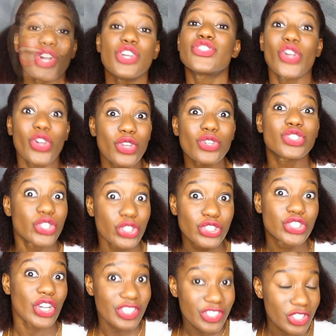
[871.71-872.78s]
so you
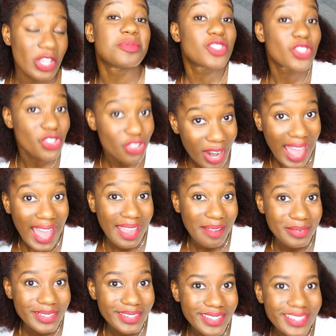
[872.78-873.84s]
should just
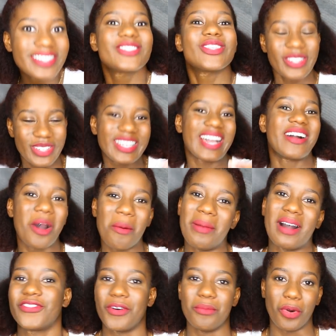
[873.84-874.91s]
subscribe so you can come
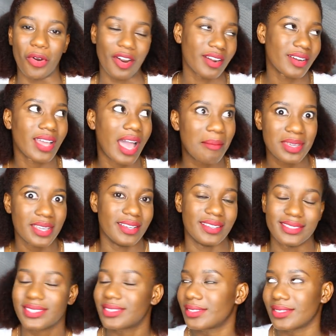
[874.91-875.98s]
back for more. I
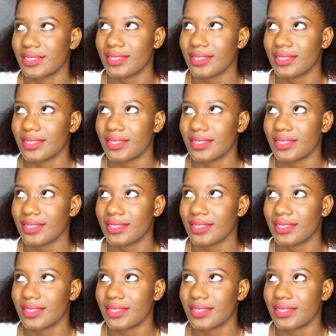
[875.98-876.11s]
mean,